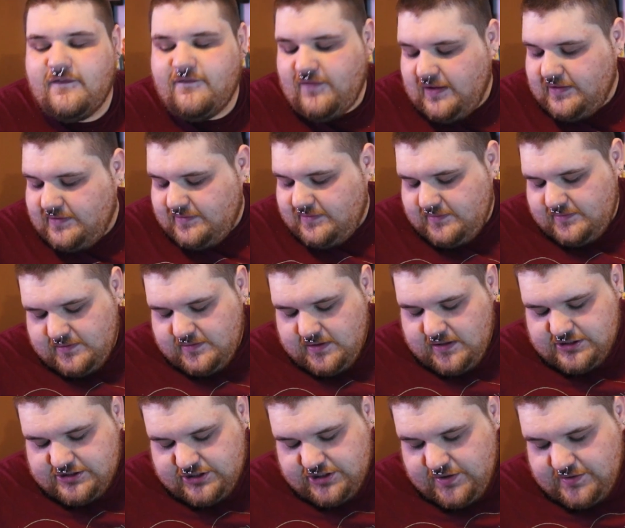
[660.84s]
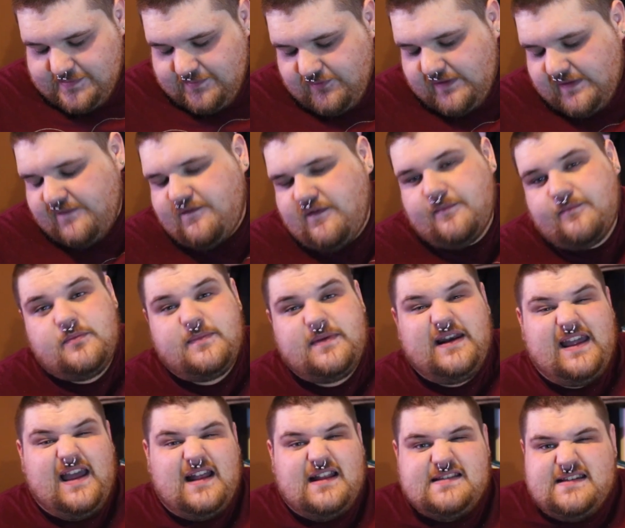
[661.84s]
I'll show you some really fun bromeliads and
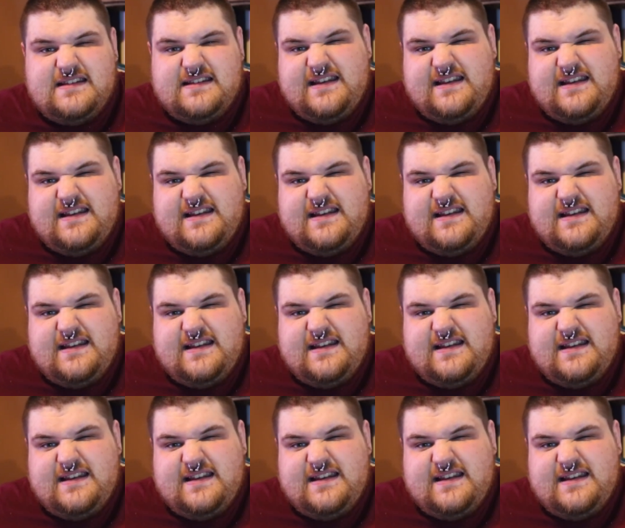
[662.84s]
names.